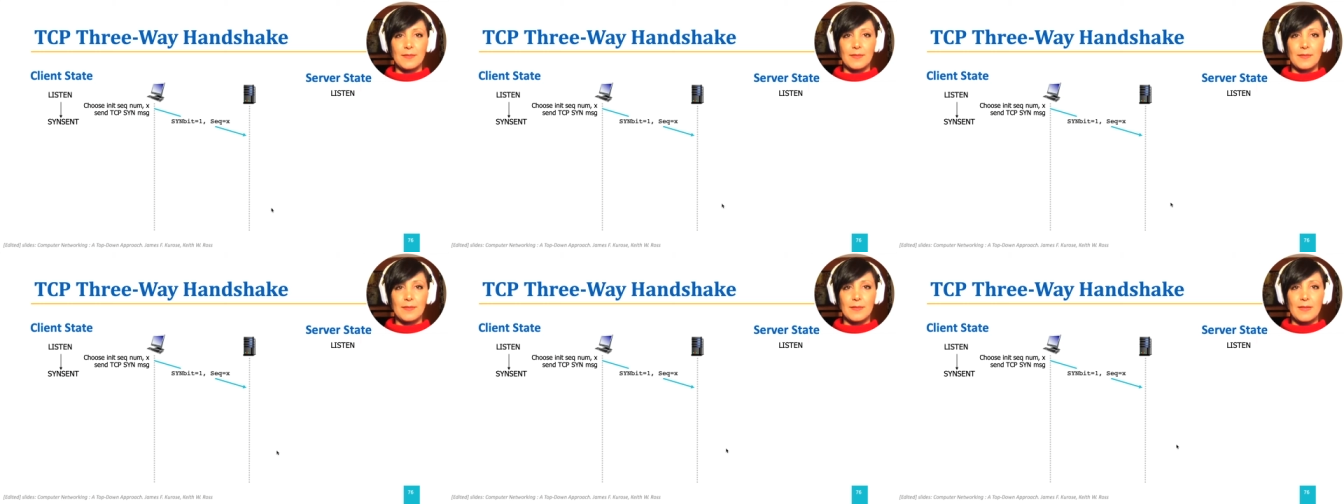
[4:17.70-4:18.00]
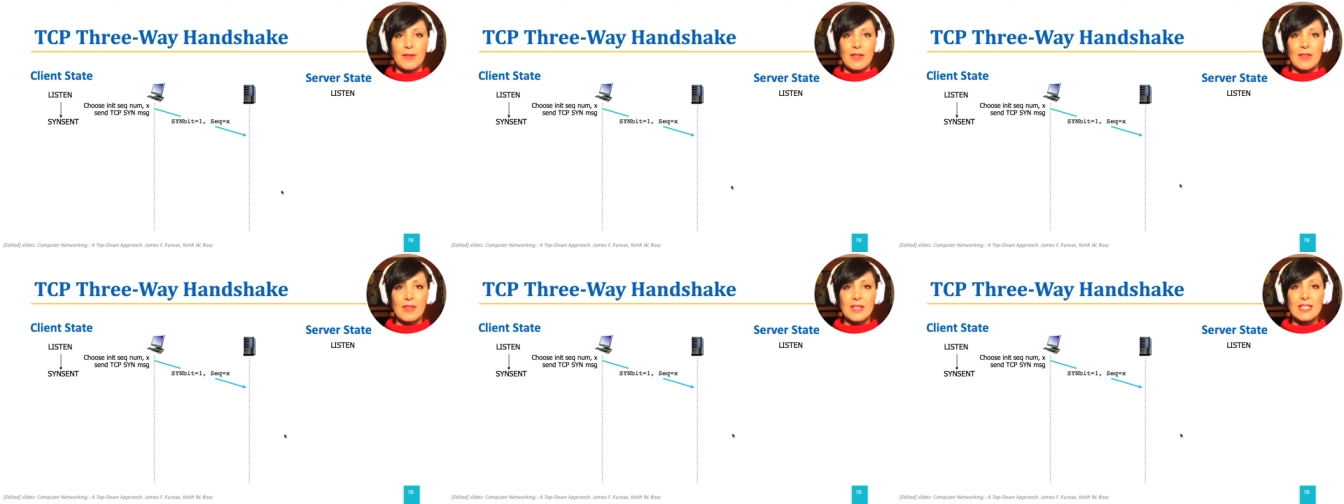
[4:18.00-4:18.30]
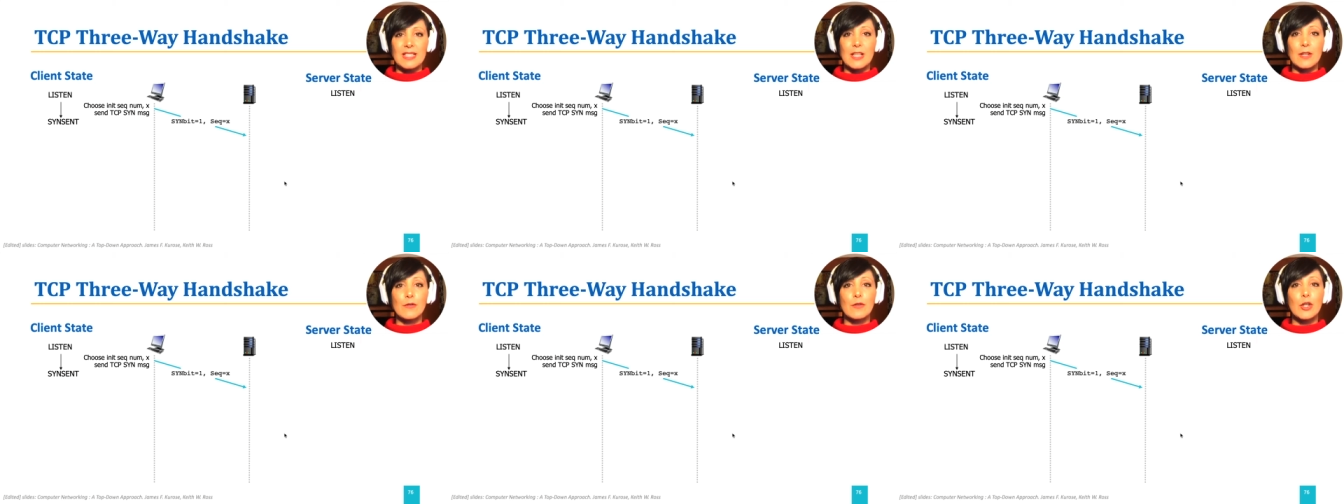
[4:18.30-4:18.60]
The
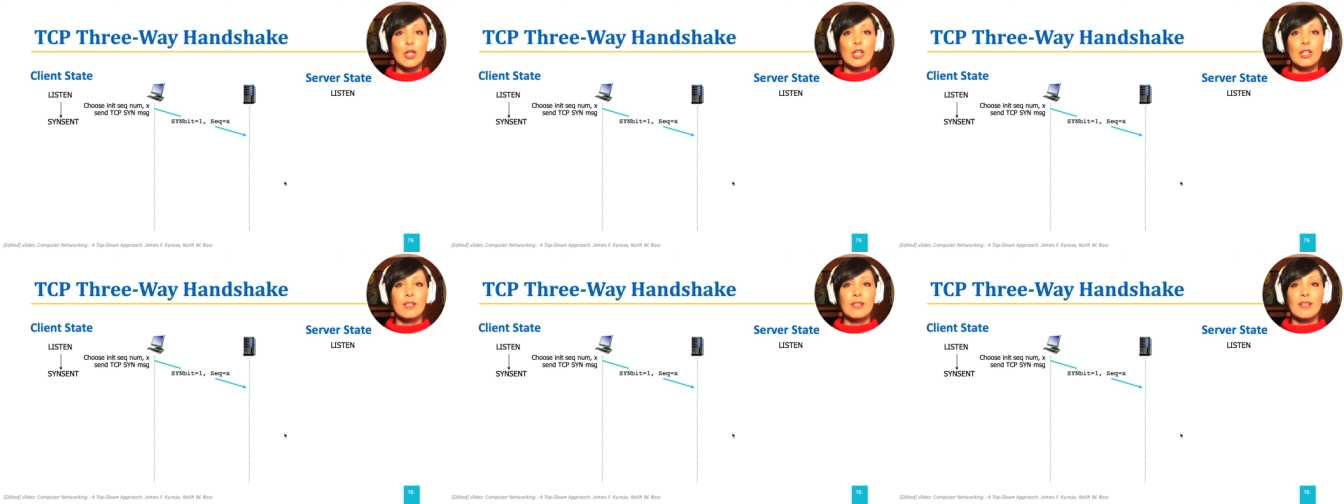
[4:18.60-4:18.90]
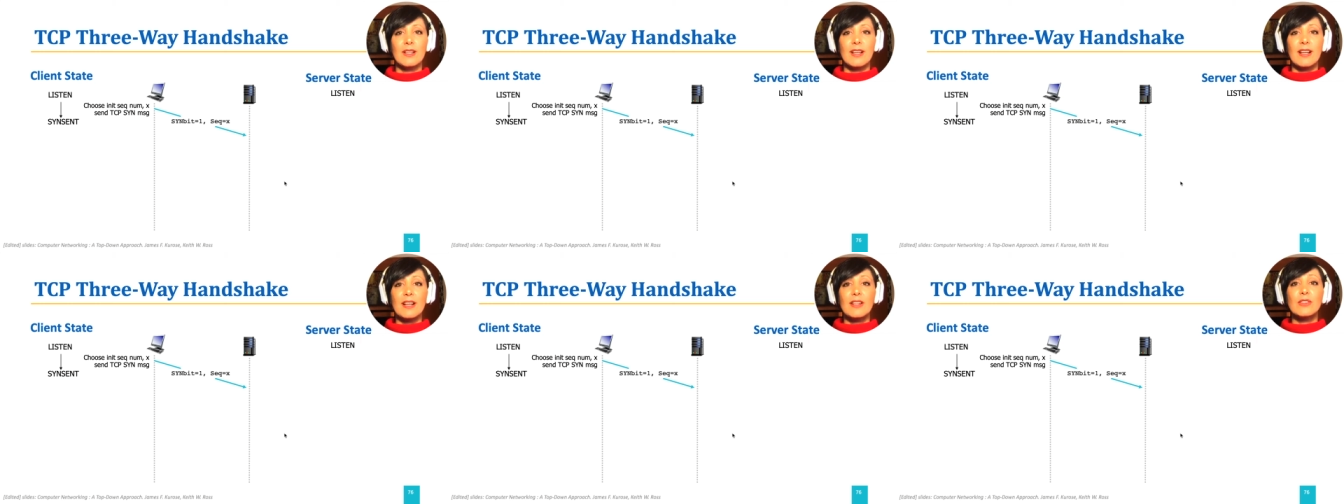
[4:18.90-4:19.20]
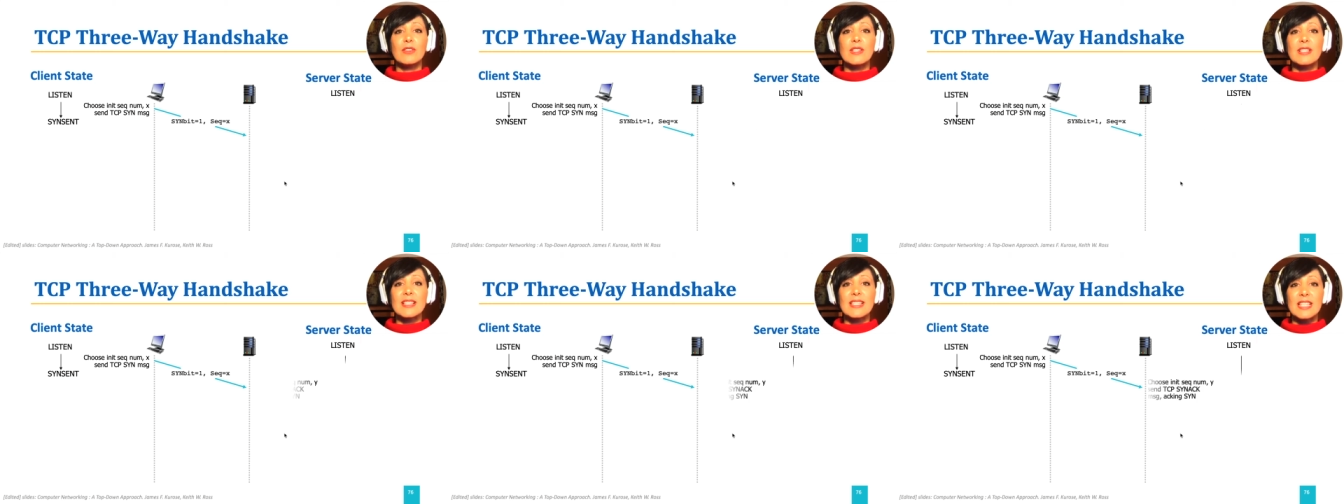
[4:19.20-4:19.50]
server
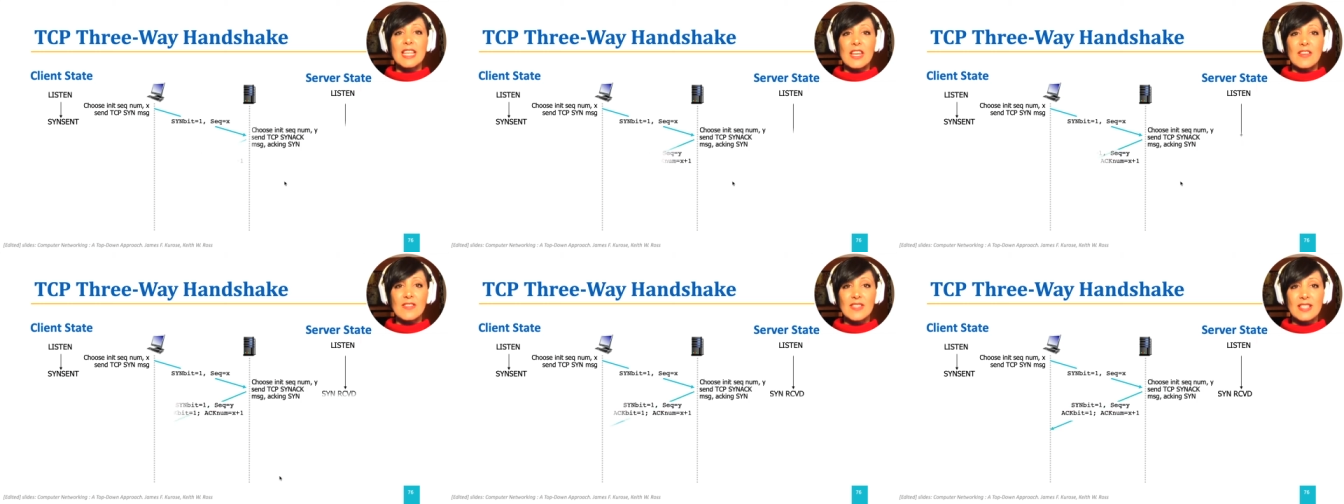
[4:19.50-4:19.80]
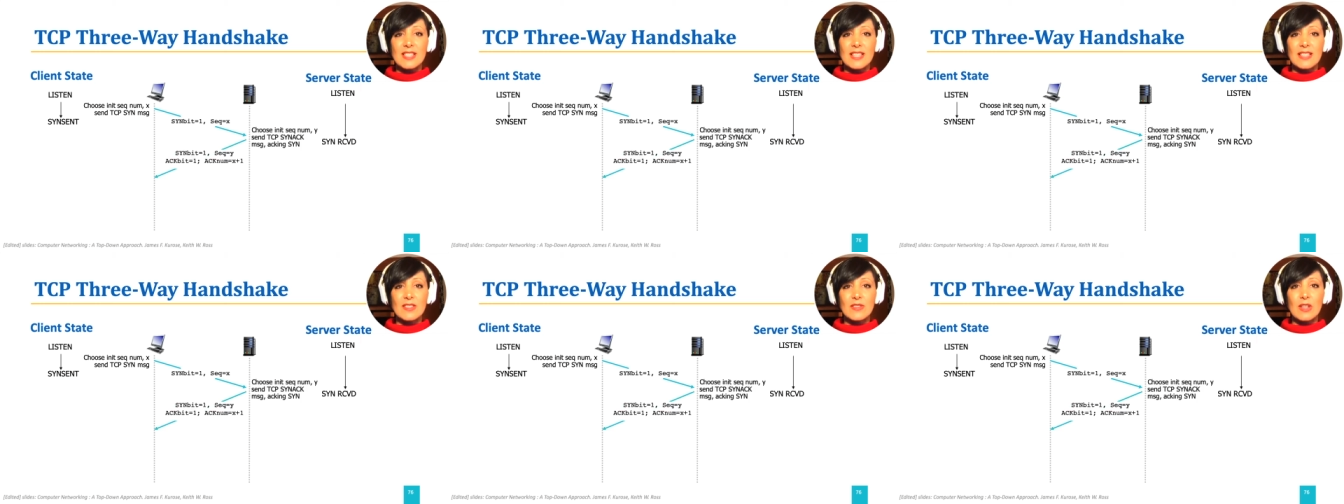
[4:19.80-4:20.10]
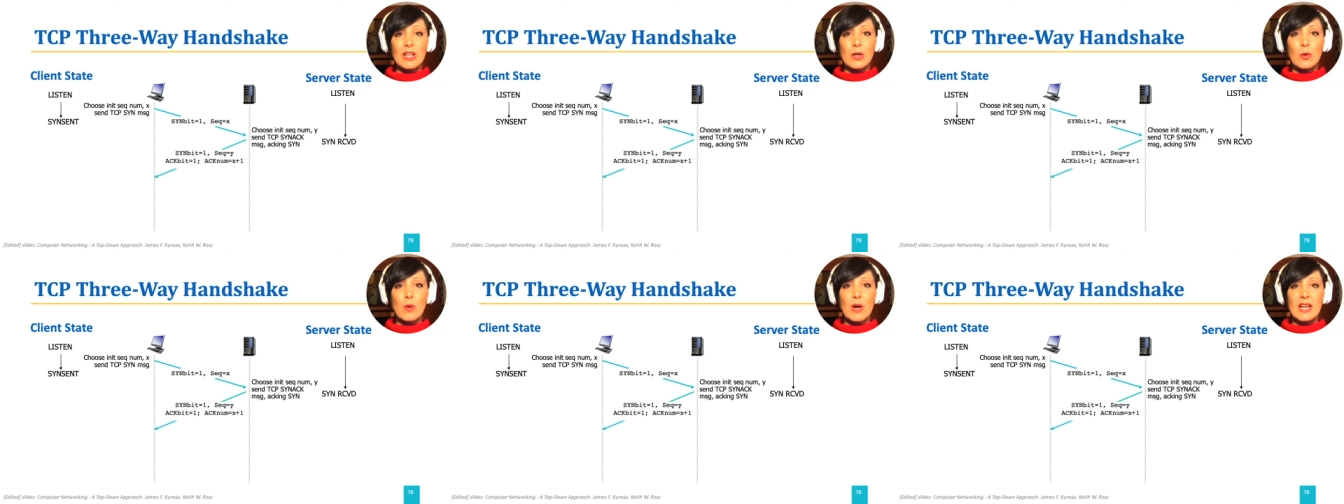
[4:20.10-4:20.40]
receives this
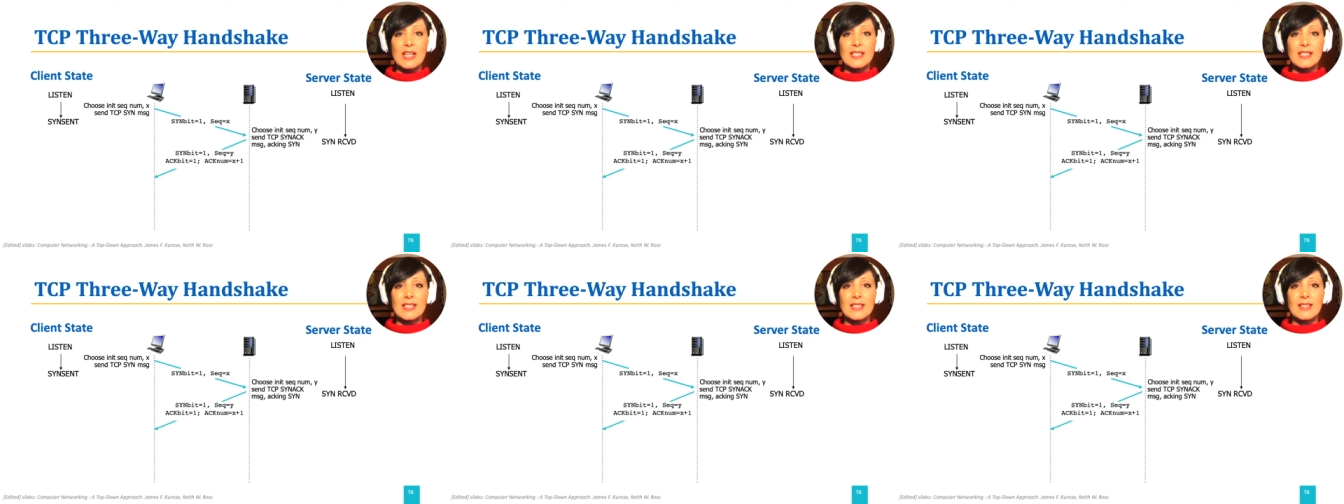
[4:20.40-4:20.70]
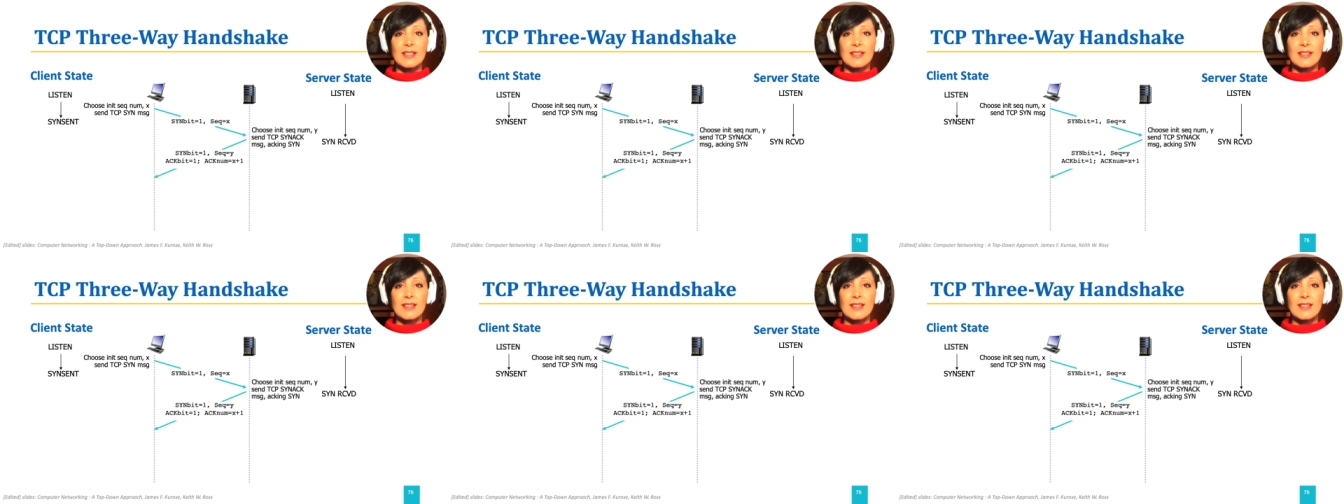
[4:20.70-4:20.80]
request